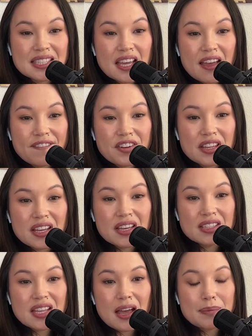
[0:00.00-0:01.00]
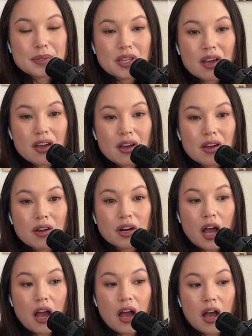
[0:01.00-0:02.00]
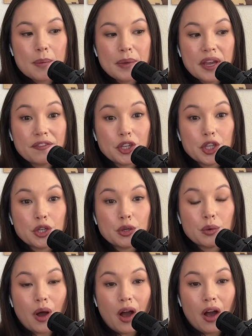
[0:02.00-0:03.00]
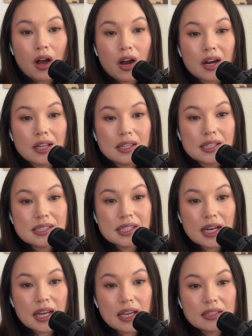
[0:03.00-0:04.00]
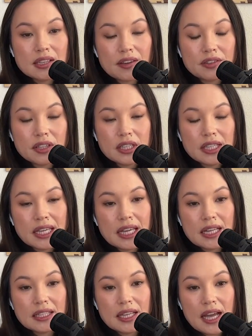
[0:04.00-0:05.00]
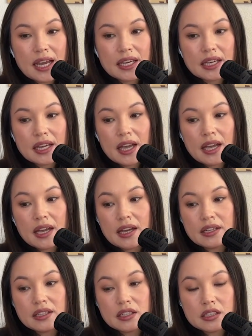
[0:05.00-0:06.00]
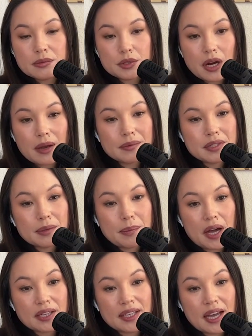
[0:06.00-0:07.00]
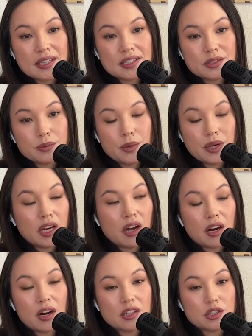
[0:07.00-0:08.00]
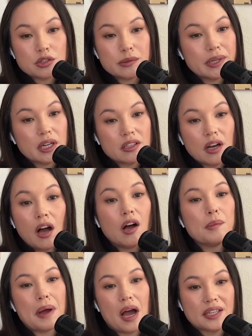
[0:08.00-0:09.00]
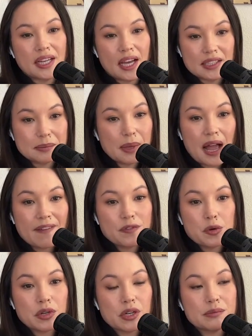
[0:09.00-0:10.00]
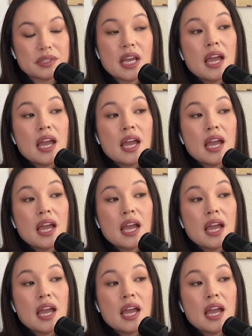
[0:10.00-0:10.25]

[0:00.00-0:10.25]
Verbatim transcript: it for this episode. Um, if you are listening, definitely like and subscribe to the podcast. We are streaming on all podcast platforms.